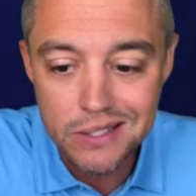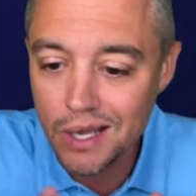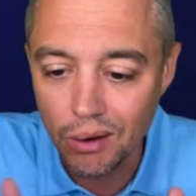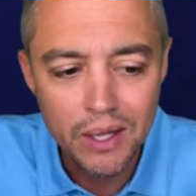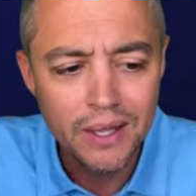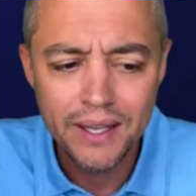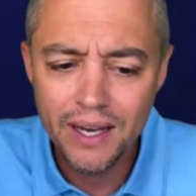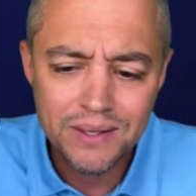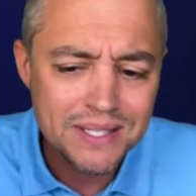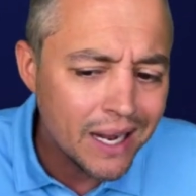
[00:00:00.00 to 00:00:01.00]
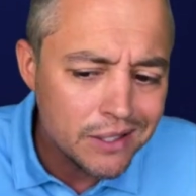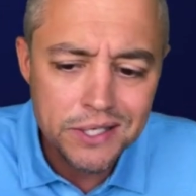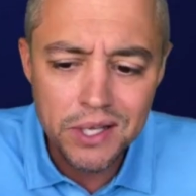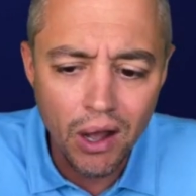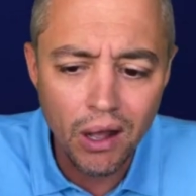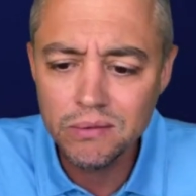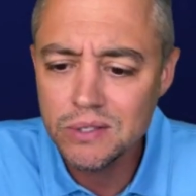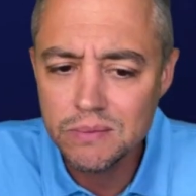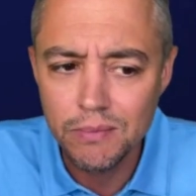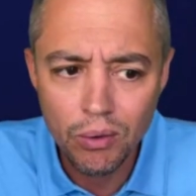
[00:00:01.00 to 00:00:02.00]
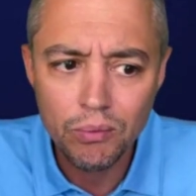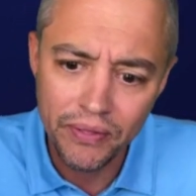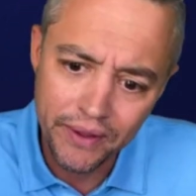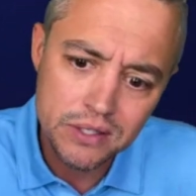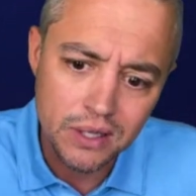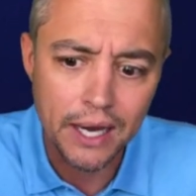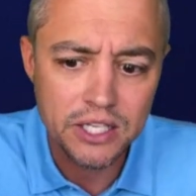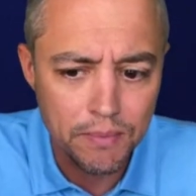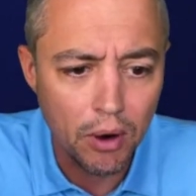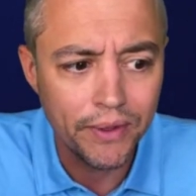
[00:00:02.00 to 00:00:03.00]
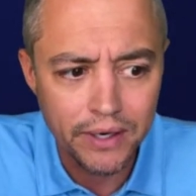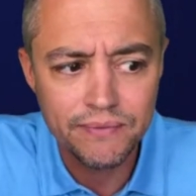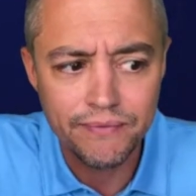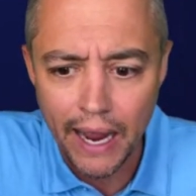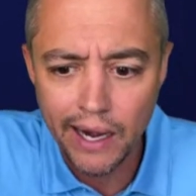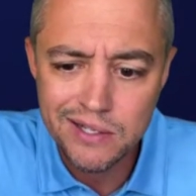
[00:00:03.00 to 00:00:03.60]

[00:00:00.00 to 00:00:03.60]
So, you know, it's not just all smoke. When there's a lot of smoke, there's fire.